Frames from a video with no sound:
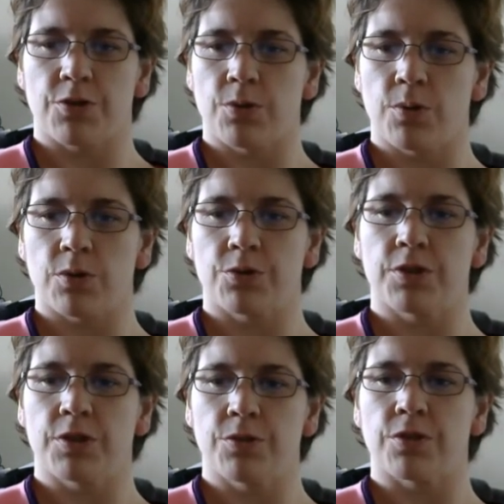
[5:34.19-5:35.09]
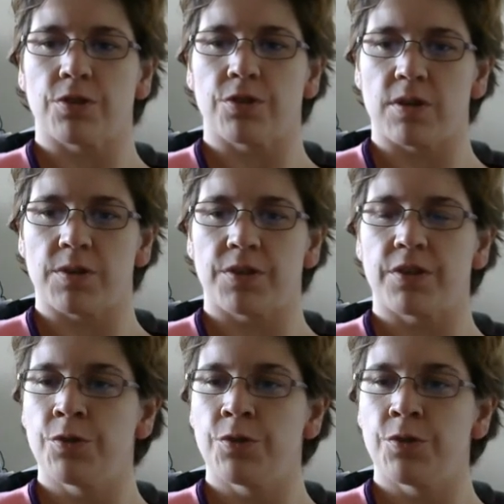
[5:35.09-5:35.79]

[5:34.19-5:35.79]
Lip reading: who also use the service,